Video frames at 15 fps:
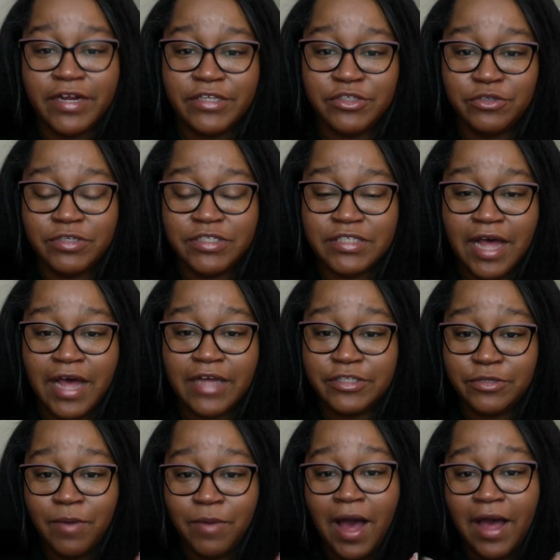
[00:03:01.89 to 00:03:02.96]
it is you
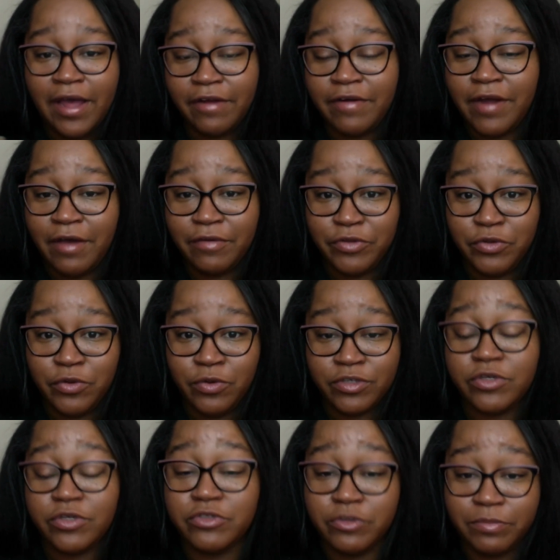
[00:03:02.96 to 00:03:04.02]
decide to iron out
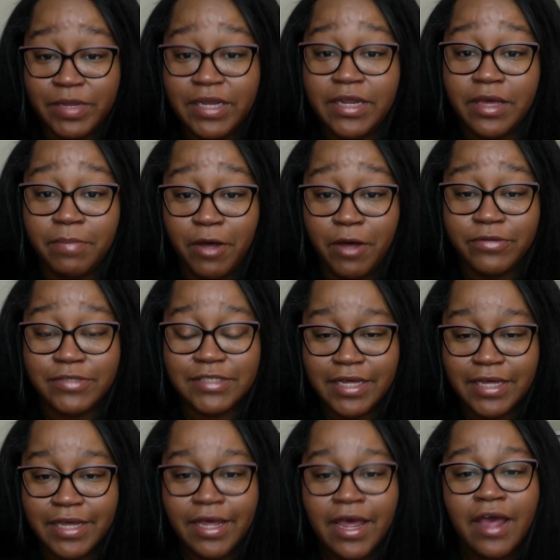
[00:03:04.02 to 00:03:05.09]
your social media
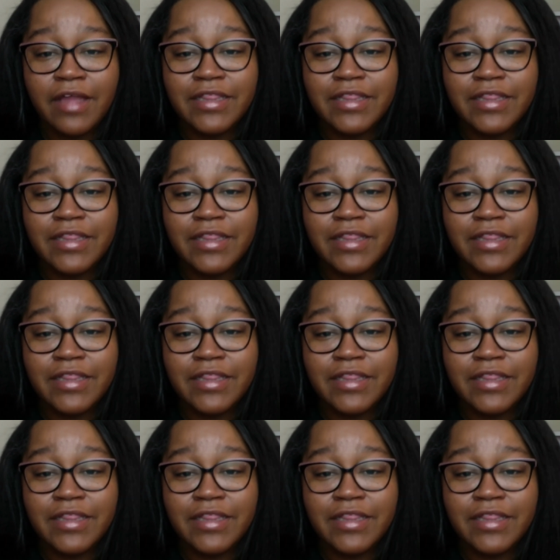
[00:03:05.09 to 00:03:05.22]
posting,